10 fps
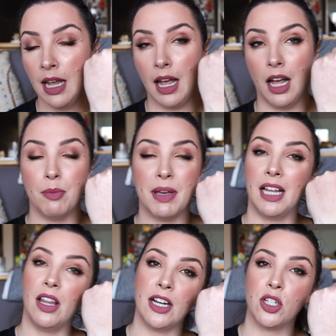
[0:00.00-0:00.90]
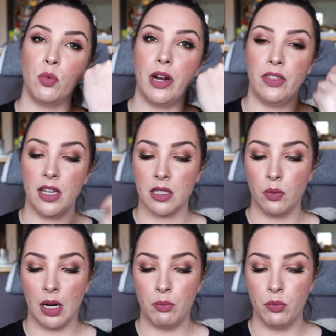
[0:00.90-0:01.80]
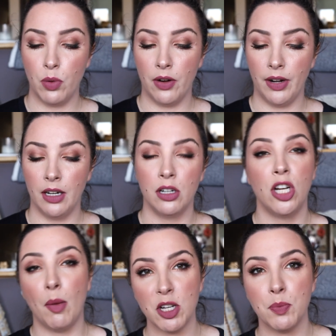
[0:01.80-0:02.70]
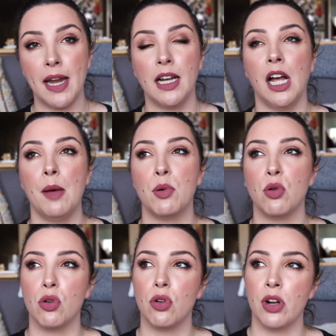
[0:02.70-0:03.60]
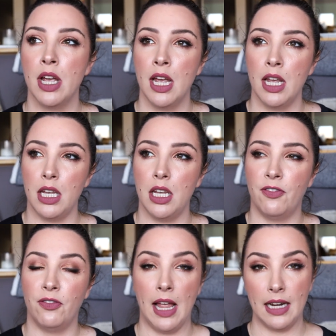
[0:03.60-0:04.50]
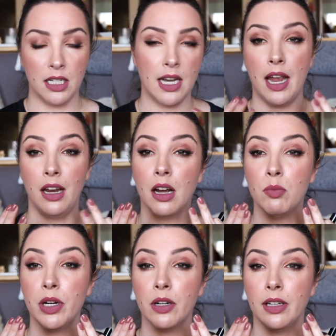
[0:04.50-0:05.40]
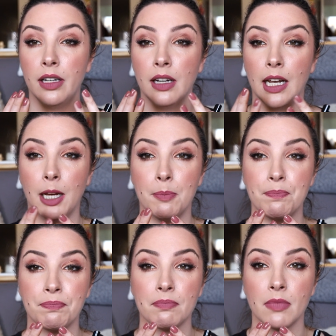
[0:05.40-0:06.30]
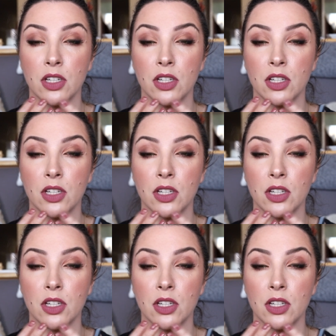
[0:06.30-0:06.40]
Um, and I like to wear this when I'm wearing not much makeup, or if, like today, I'm wearing um,